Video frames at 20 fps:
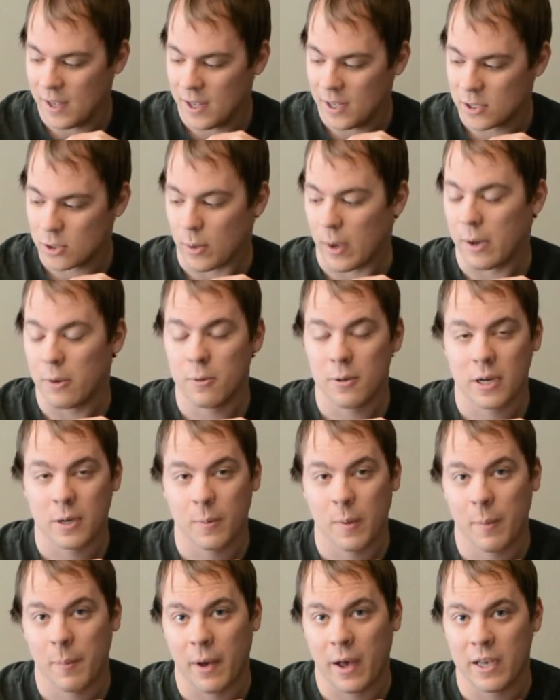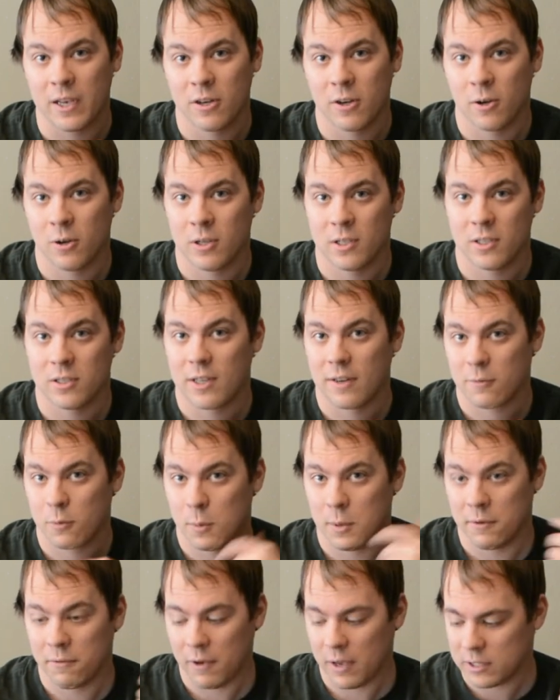So I would recommend buying your own. It doesn't have to
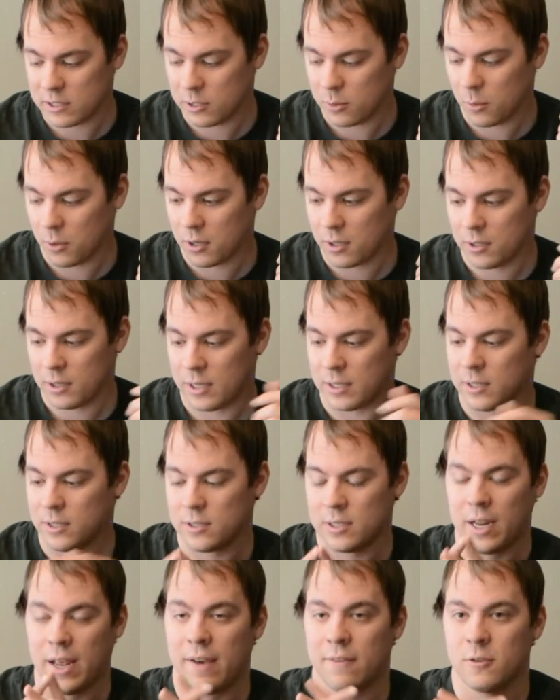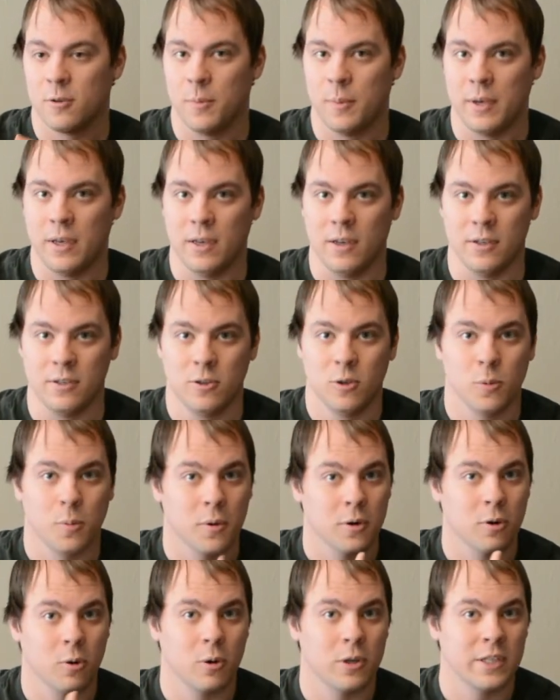be a fancy one. It doesn't have to be
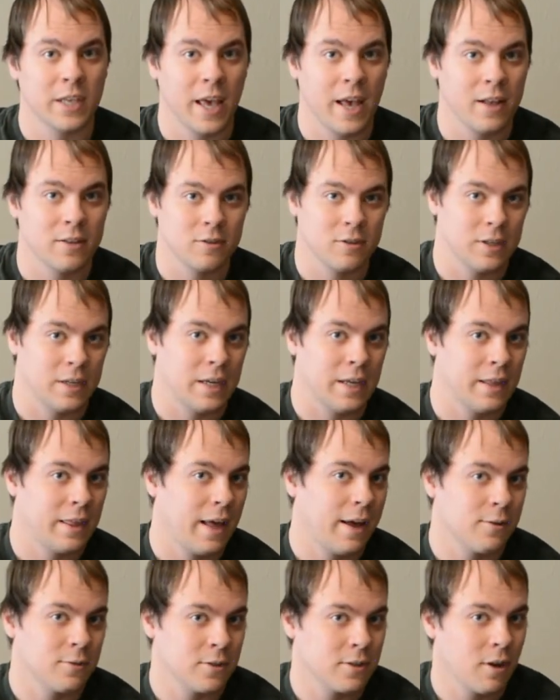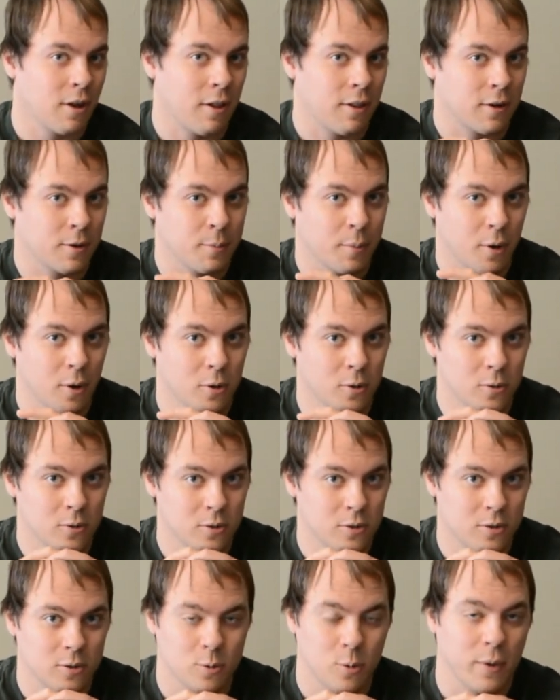super noise canceling, $1,000
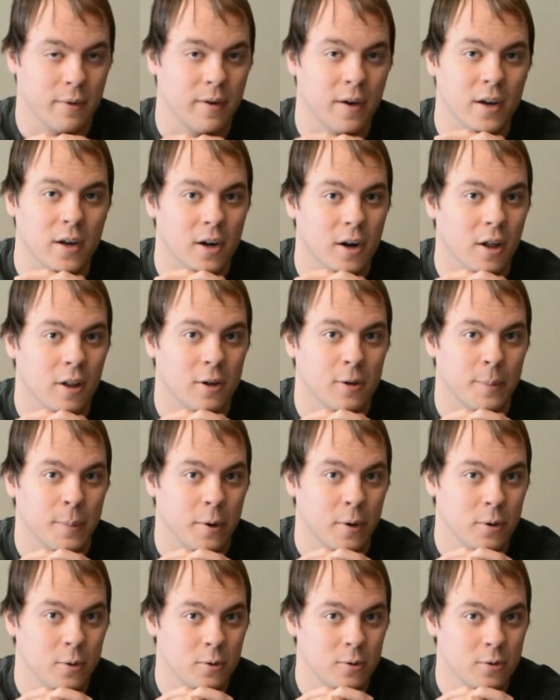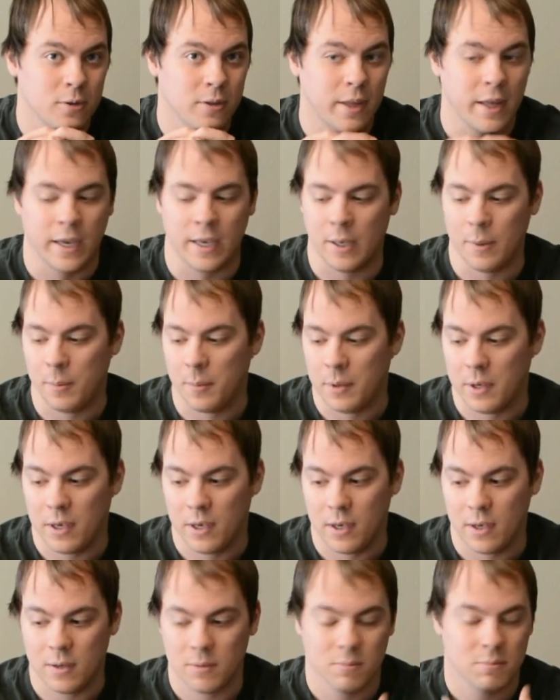Bose, $1,200 Bose. They can
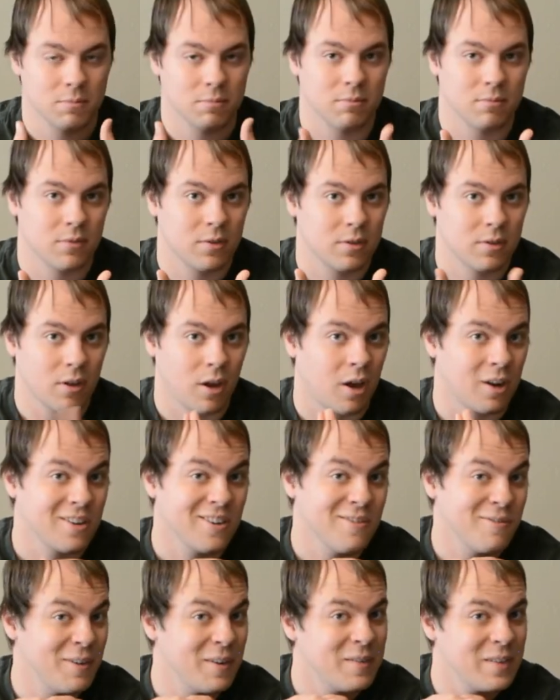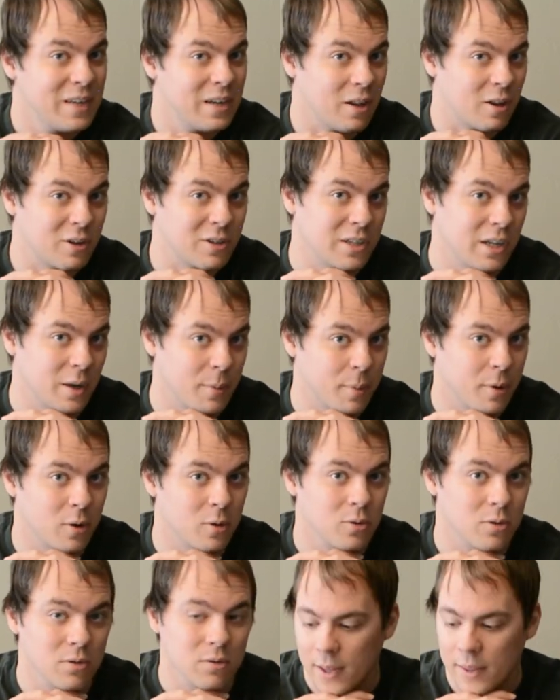be $150 set of
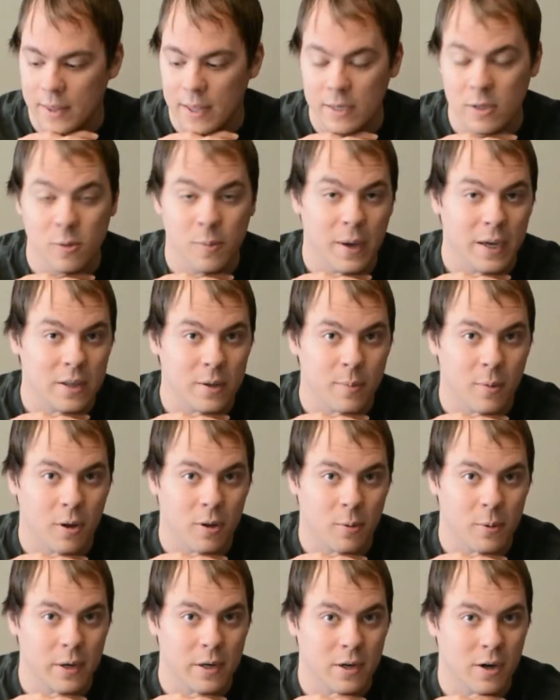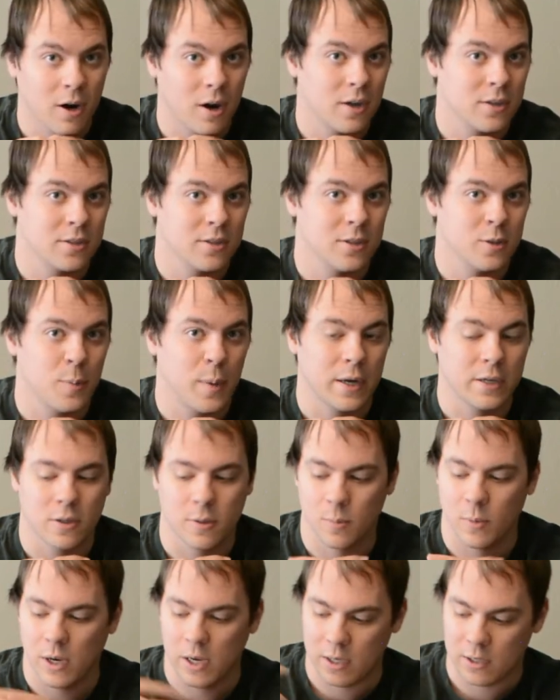Bose. They do make them all the way across the
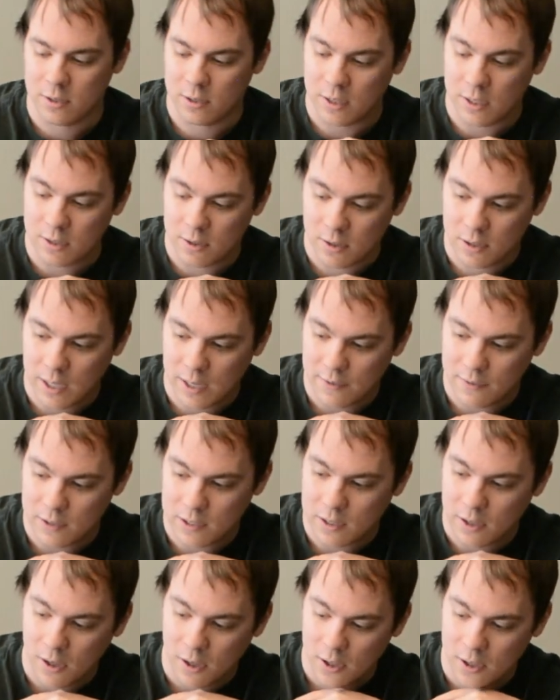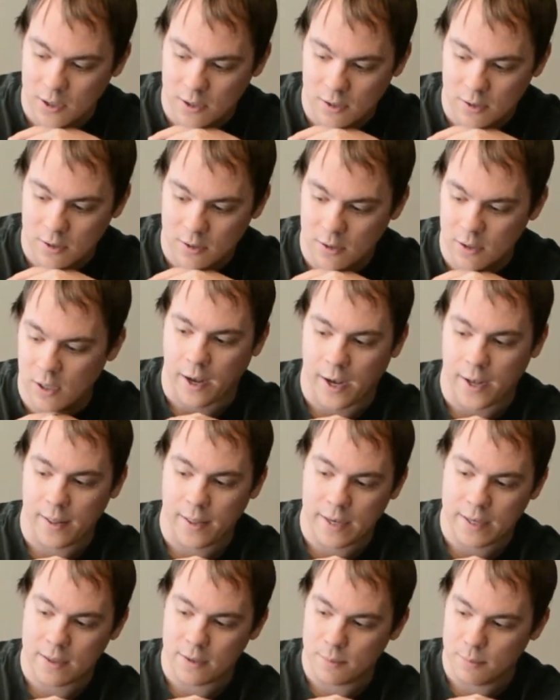spectrum range. These are David Clark's. I
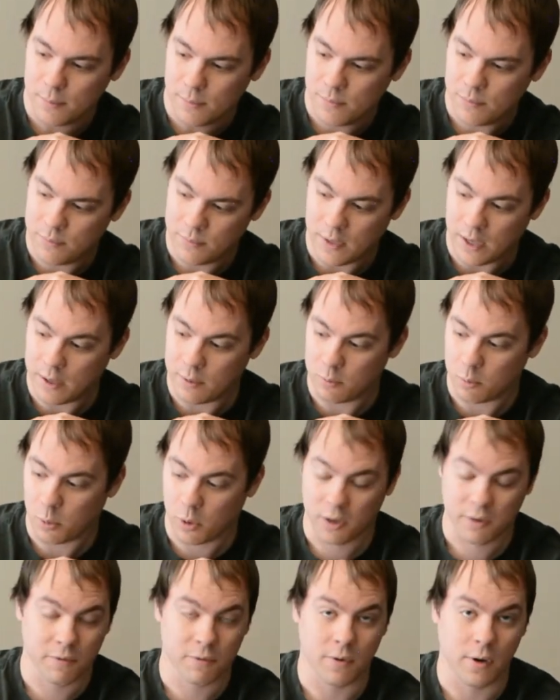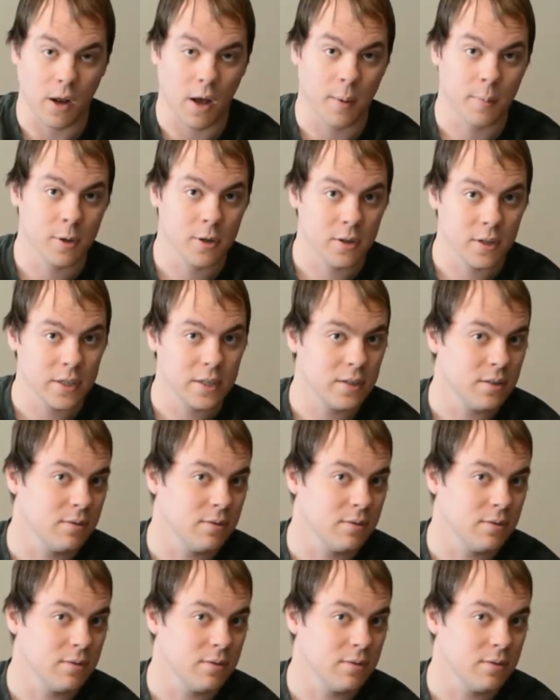like them. They work phenomenally.